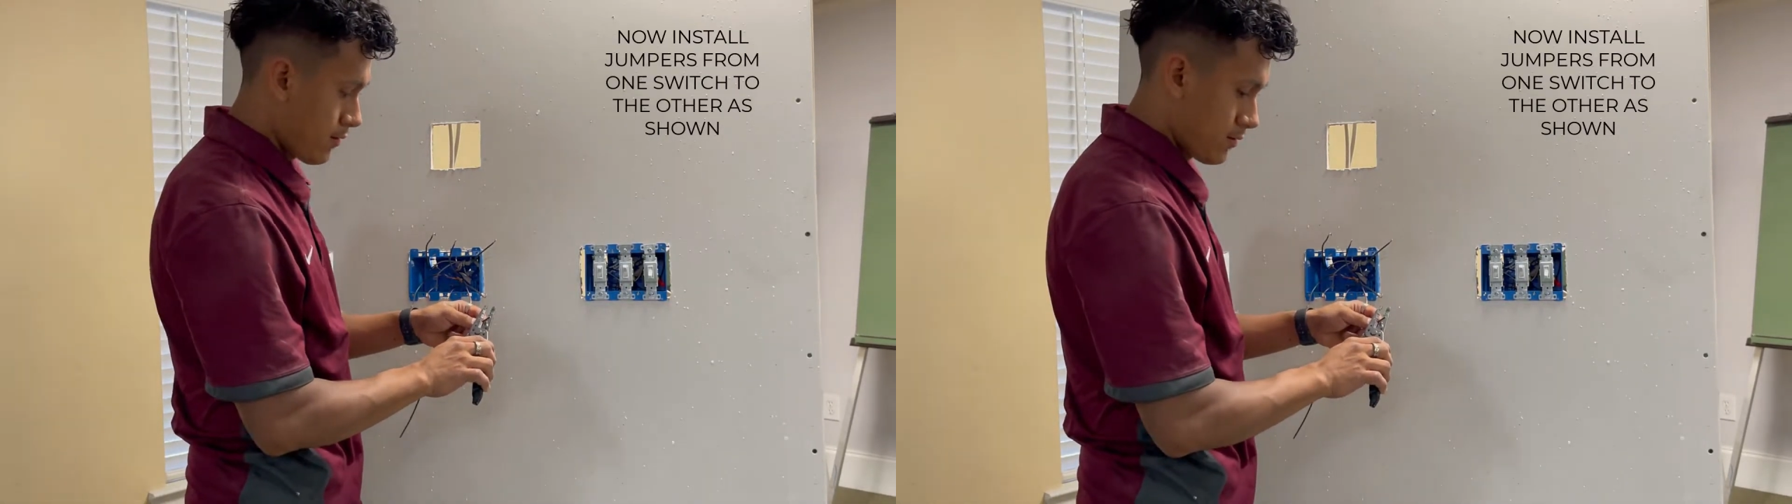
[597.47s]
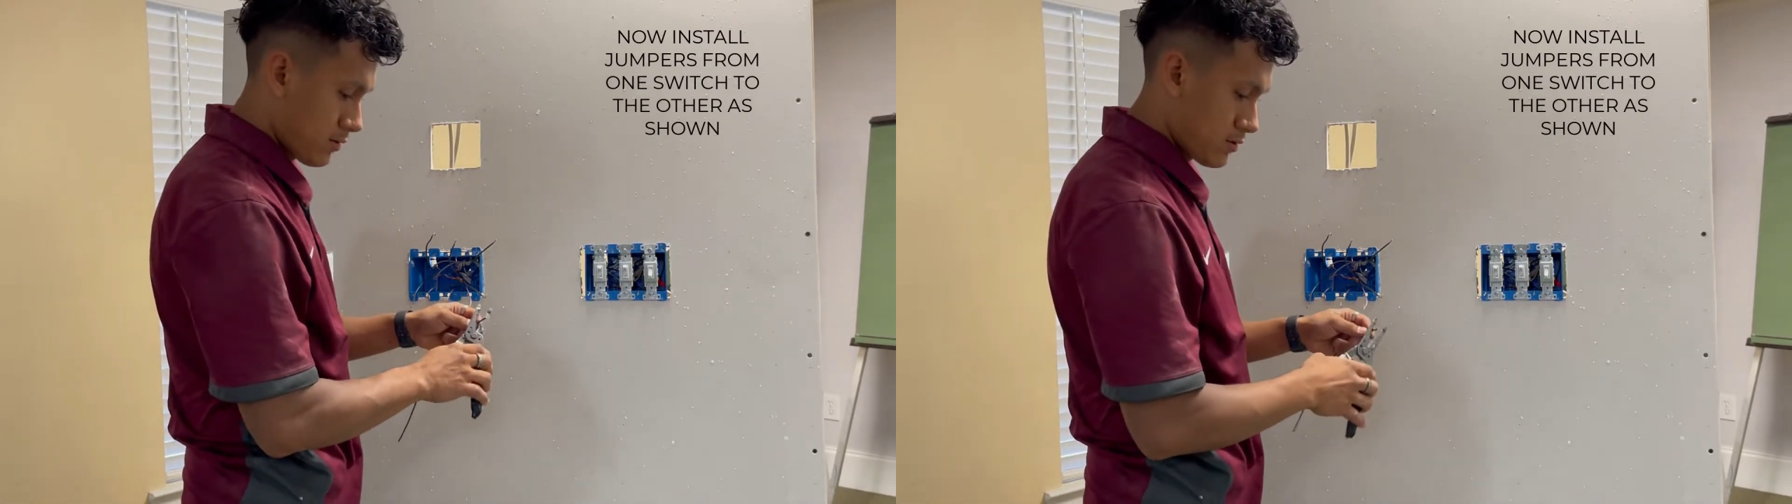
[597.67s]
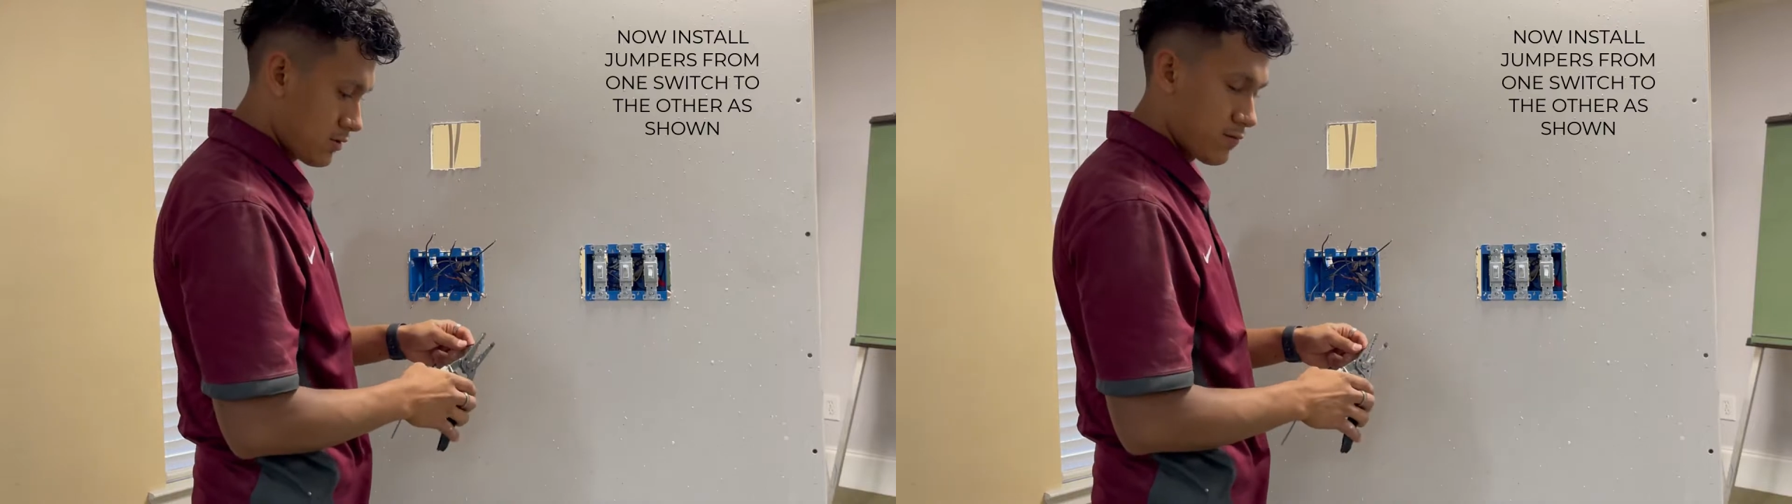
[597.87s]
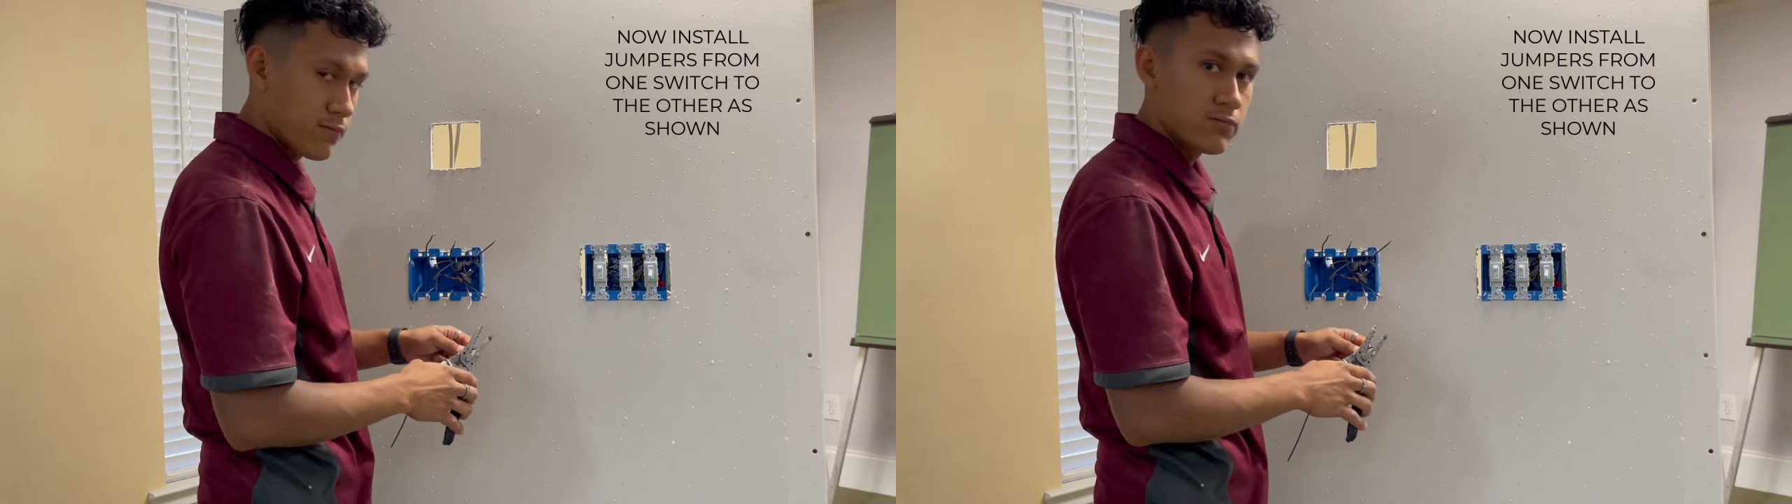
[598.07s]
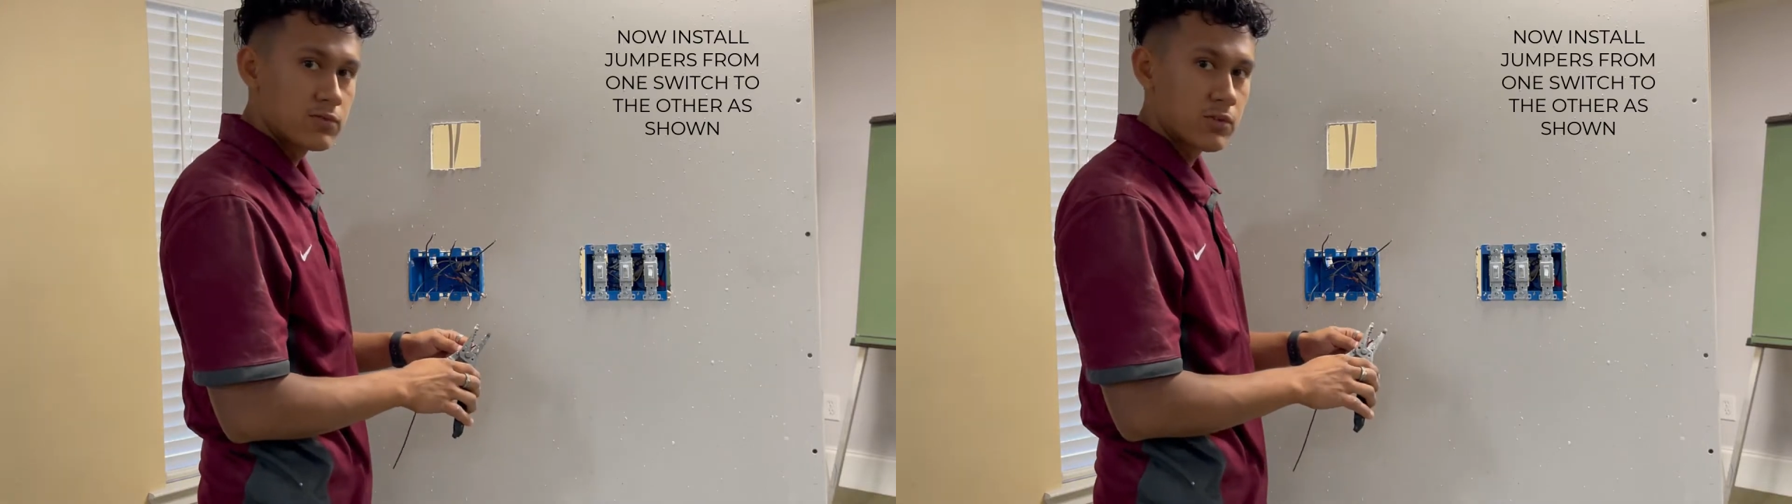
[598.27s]
and just
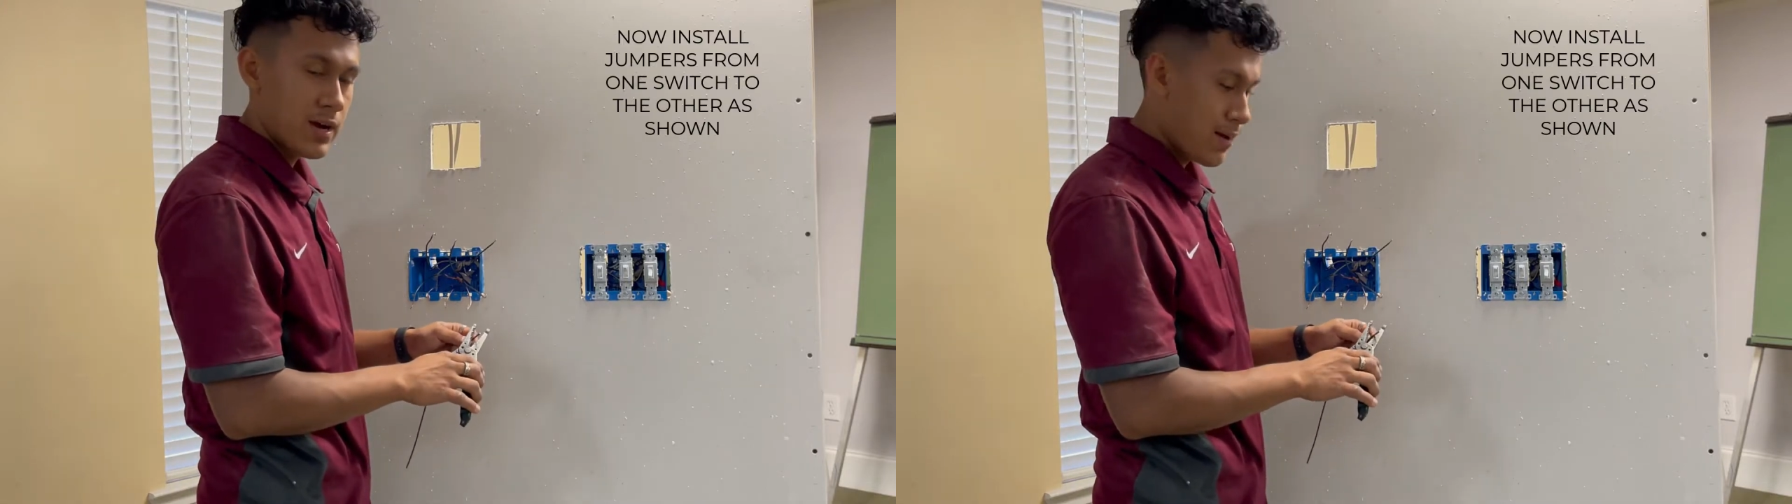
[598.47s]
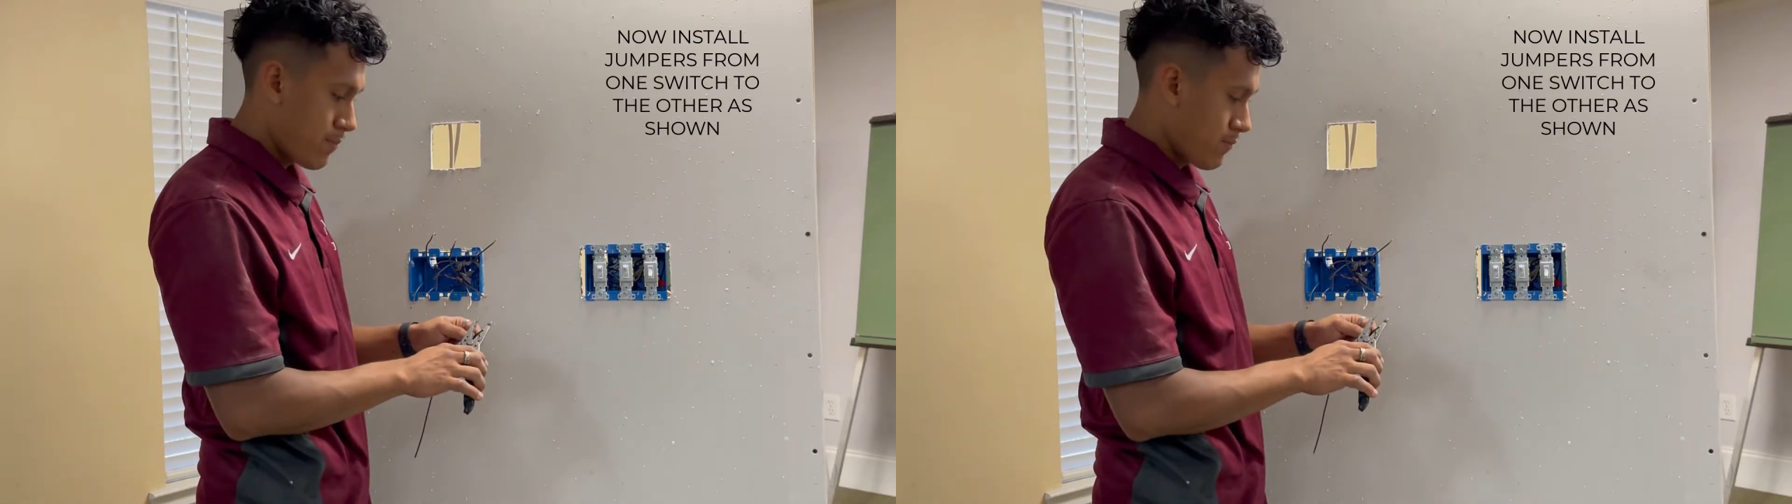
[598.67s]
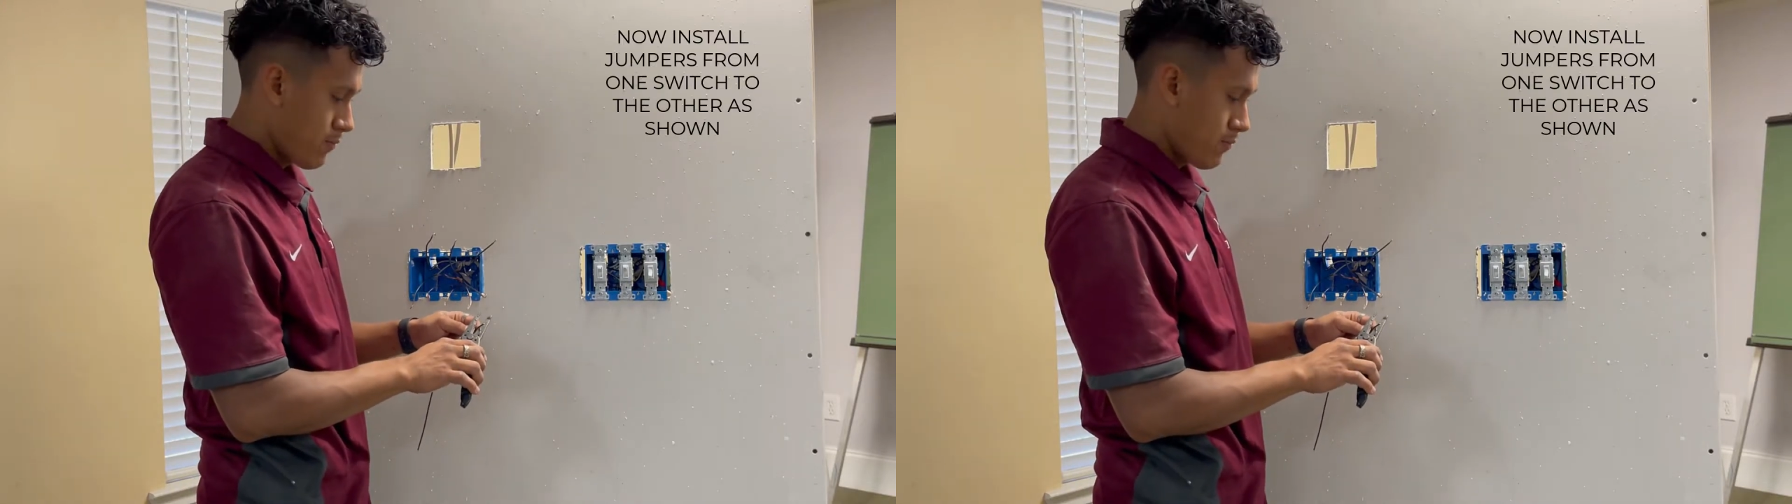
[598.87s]
scrap